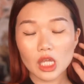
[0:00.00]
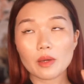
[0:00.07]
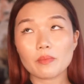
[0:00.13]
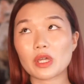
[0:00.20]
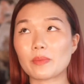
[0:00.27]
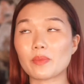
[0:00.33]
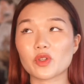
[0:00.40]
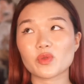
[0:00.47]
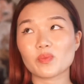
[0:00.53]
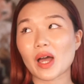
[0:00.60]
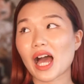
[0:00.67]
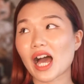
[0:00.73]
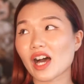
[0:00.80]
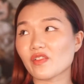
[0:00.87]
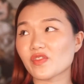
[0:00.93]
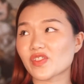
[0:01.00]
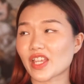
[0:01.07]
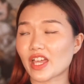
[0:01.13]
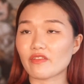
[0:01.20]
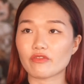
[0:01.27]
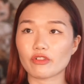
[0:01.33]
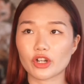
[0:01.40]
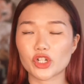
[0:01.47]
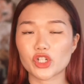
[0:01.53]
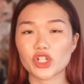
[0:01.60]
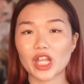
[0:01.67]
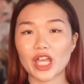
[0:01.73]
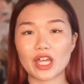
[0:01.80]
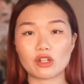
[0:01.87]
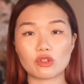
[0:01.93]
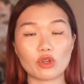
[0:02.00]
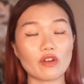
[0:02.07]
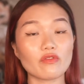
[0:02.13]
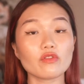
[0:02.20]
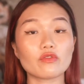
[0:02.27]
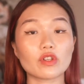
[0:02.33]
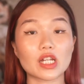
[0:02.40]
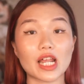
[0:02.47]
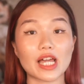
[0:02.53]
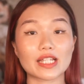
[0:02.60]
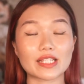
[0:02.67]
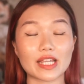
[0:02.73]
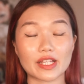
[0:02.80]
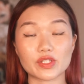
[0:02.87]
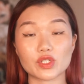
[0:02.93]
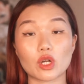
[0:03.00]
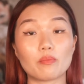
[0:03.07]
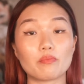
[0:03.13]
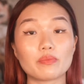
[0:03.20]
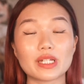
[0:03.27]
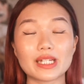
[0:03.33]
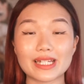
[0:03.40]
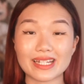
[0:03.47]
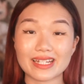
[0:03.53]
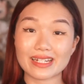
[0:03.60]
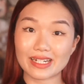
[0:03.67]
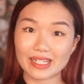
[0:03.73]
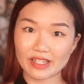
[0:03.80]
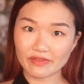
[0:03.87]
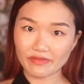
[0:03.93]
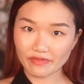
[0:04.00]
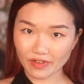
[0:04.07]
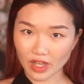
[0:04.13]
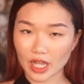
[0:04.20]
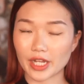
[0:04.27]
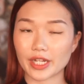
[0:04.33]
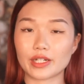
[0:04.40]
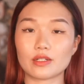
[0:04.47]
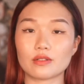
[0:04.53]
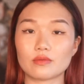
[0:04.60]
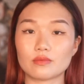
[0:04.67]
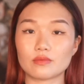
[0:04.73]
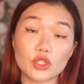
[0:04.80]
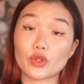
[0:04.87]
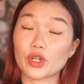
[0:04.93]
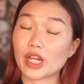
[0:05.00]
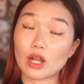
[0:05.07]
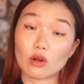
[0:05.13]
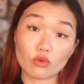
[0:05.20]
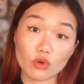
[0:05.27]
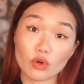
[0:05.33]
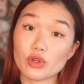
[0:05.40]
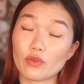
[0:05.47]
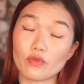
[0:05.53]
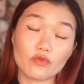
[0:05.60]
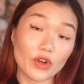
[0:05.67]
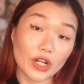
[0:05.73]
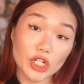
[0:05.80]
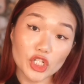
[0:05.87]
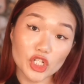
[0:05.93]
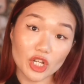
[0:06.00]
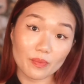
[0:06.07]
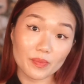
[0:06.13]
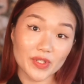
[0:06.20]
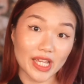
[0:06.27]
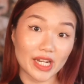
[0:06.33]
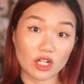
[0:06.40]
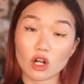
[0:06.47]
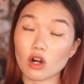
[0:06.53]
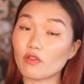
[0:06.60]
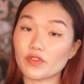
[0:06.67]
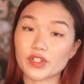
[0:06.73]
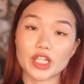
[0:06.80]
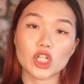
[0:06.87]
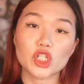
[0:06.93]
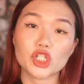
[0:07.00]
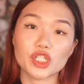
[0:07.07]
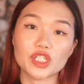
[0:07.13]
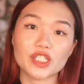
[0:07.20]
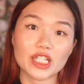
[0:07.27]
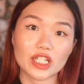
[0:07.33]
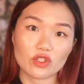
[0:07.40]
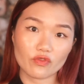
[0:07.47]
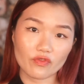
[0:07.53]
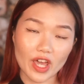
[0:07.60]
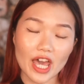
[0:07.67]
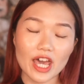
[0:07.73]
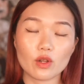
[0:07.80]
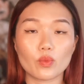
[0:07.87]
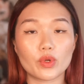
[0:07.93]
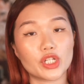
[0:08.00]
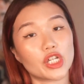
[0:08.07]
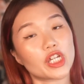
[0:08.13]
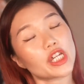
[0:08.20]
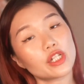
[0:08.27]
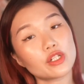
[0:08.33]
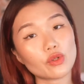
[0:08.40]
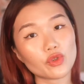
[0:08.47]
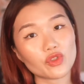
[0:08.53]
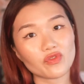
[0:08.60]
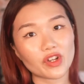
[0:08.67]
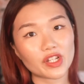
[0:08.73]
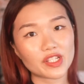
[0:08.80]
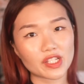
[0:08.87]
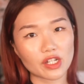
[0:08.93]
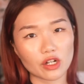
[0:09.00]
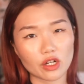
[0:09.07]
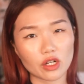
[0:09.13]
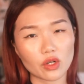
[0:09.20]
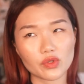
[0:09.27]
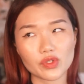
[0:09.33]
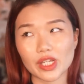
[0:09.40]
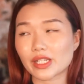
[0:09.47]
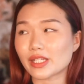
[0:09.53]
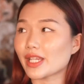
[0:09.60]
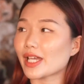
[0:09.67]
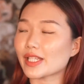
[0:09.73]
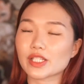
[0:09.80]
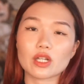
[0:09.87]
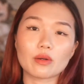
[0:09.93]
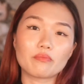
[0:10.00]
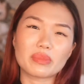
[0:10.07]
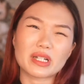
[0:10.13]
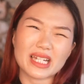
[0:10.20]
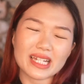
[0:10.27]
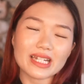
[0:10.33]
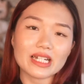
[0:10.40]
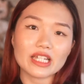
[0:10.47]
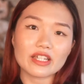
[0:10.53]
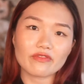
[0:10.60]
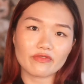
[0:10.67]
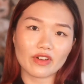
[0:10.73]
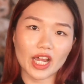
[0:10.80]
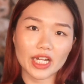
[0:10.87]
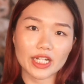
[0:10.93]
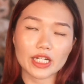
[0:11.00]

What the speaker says: People's paths diverge, and you have to realize that it's completely fine. You can outgrow your friendships and the conversations that you've had when you're in those friend circles, and that's completely fine.